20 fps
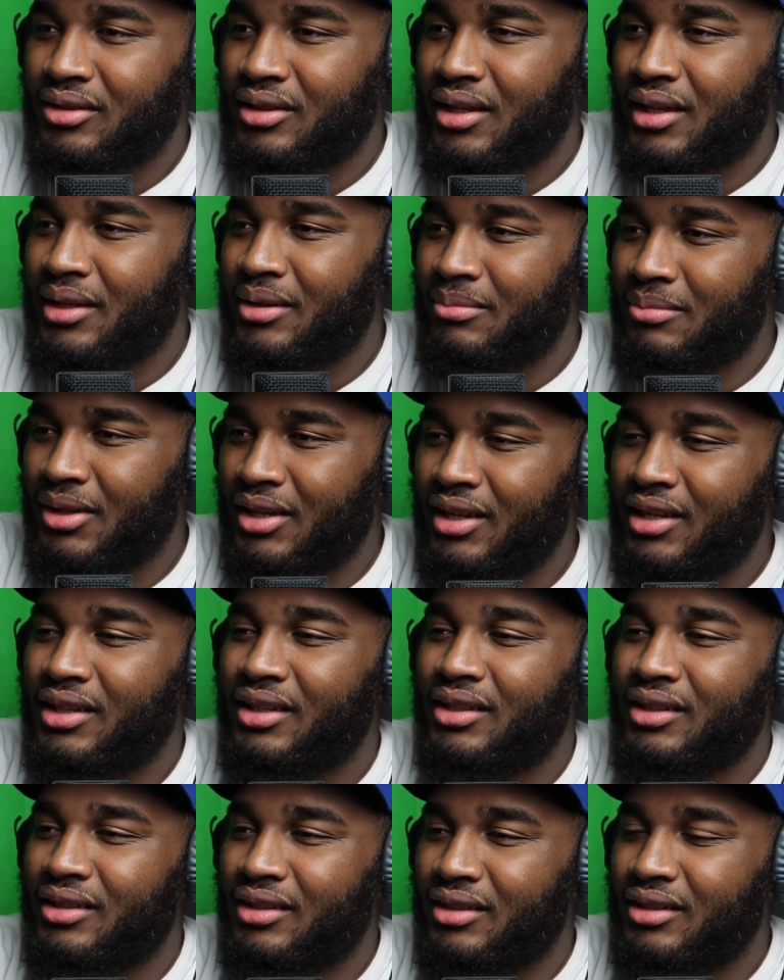Like
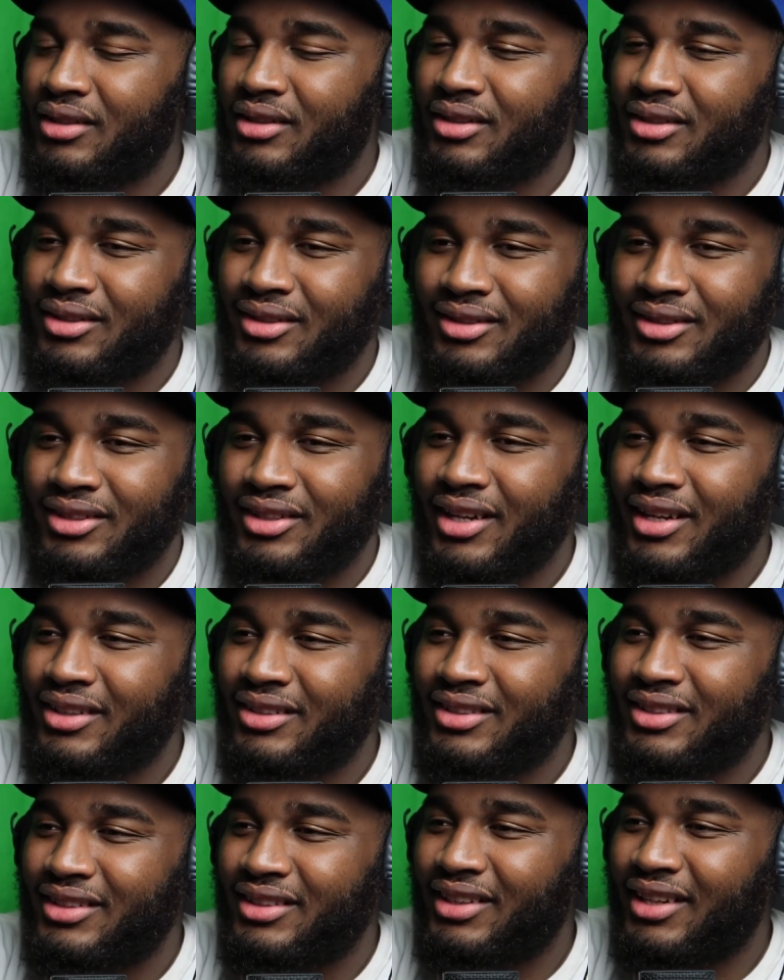man, shout out
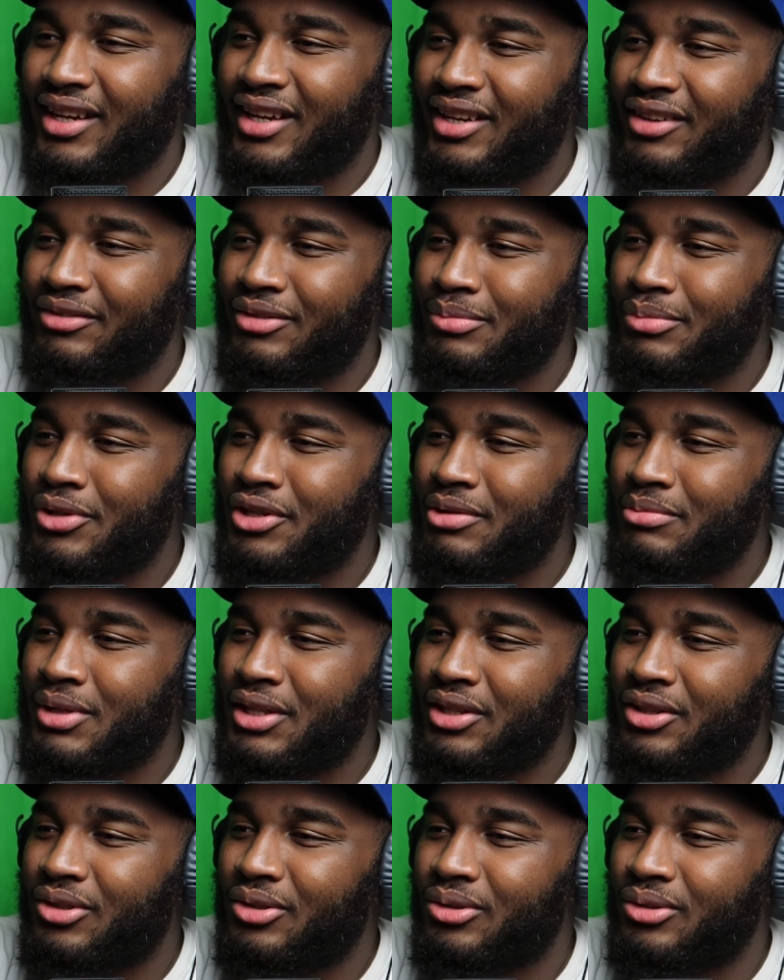to the gang for putting
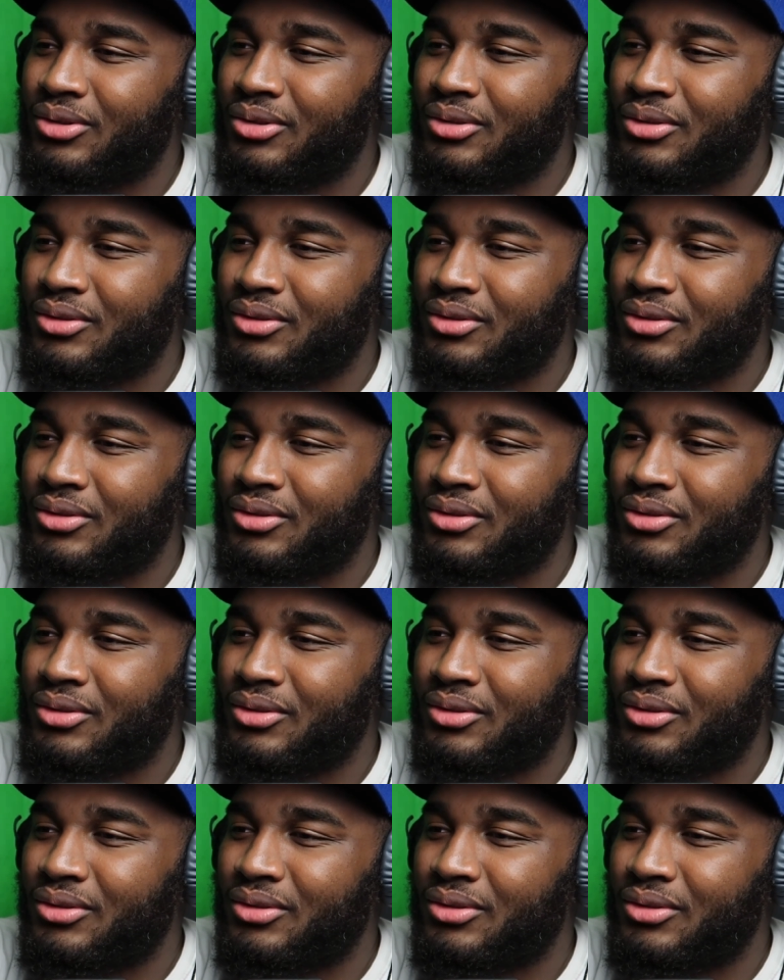me on